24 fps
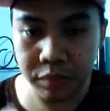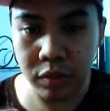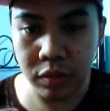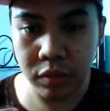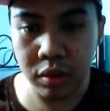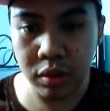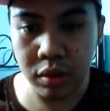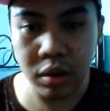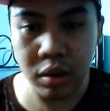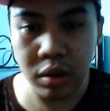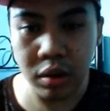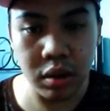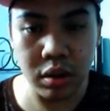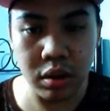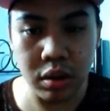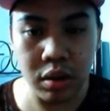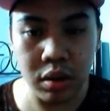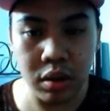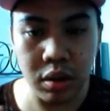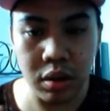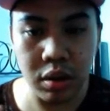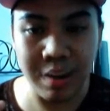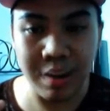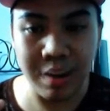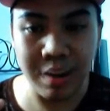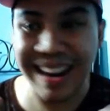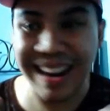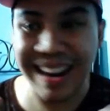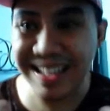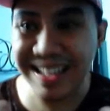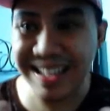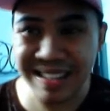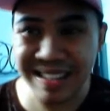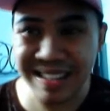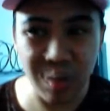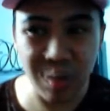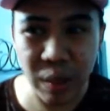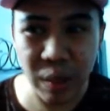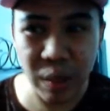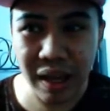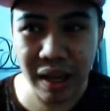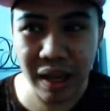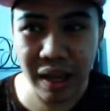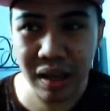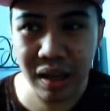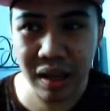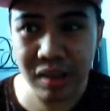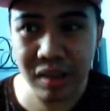the classic
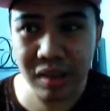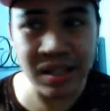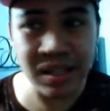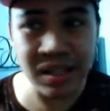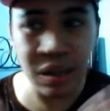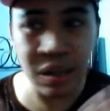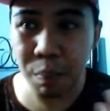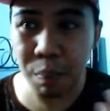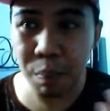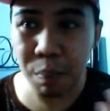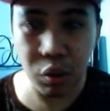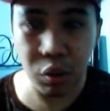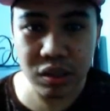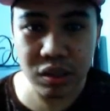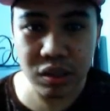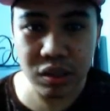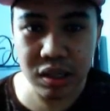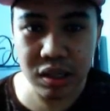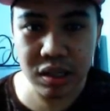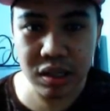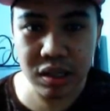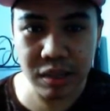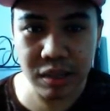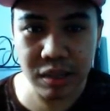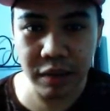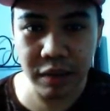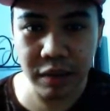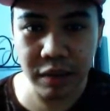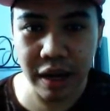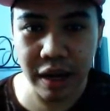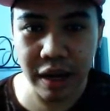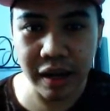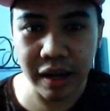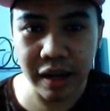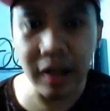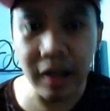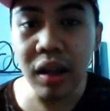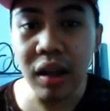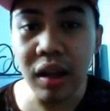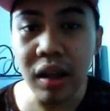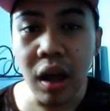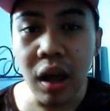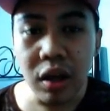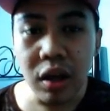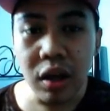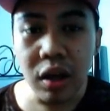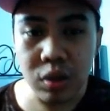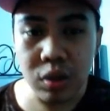way, just a poster, something like that.
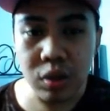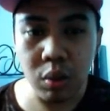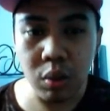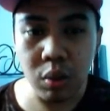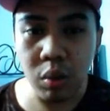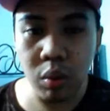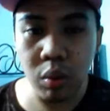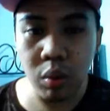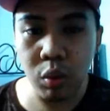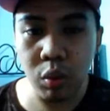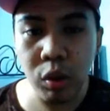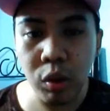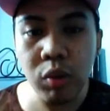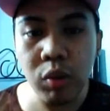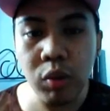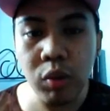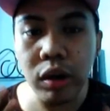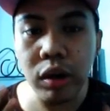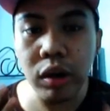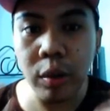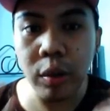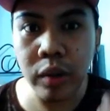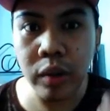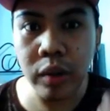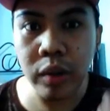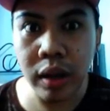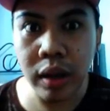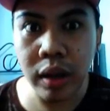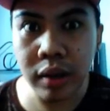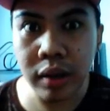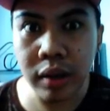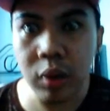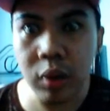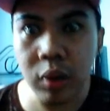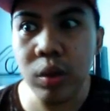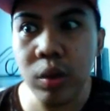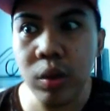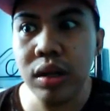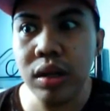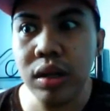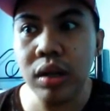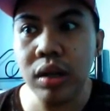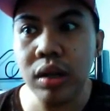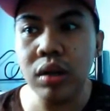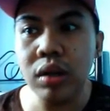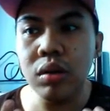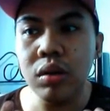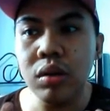So when we communicating,
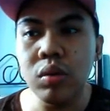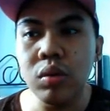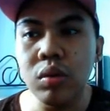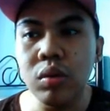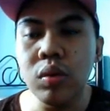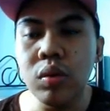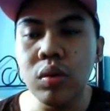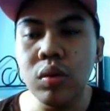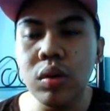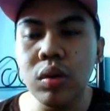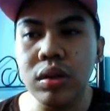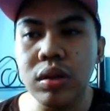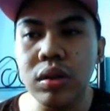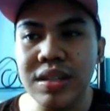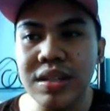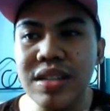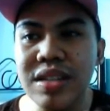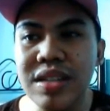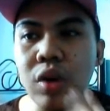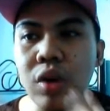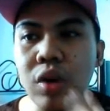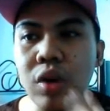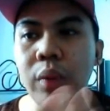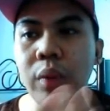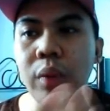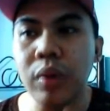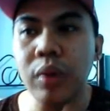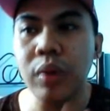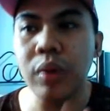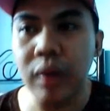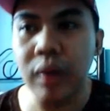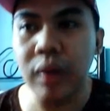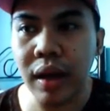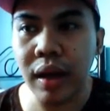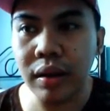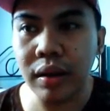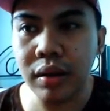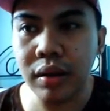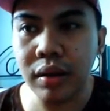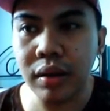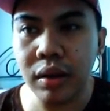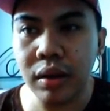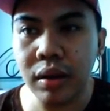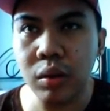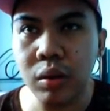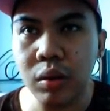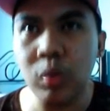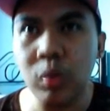we do not just communicate,
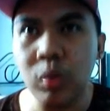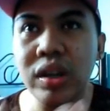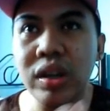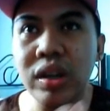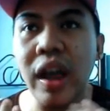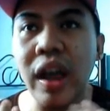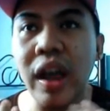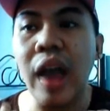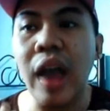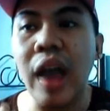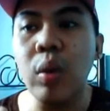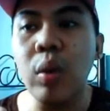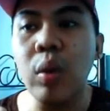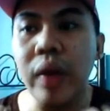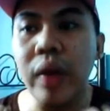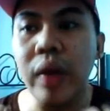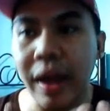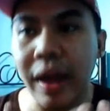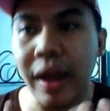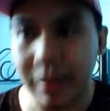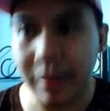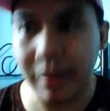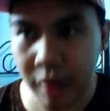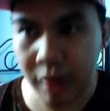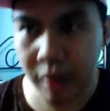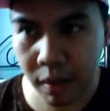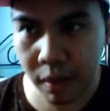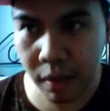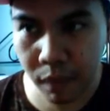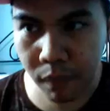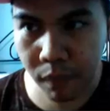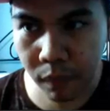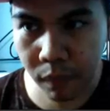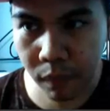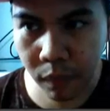we educate them.